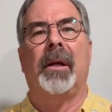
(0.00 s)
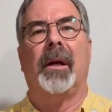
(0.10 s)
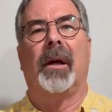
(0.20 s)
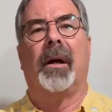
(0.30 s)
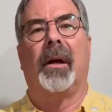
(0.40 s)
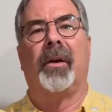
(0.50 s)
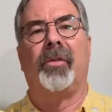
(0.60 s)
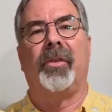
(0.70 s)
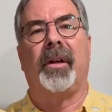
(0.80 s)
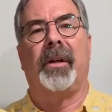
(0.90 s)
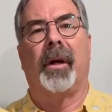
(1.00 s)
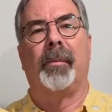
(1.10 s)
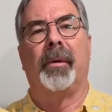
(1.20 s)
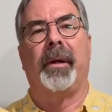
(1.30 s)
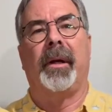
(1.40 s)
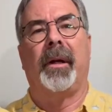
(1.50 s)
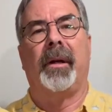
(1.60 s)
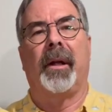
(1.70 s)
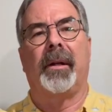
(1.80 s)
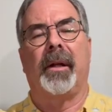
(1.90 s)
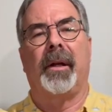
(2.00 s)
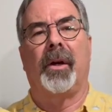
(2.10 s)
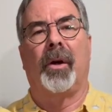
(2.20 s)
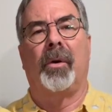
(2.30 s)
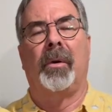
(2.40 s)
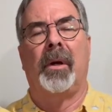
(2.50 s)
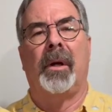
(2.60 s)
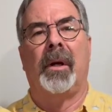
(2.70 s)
a C doubling, in that they'll go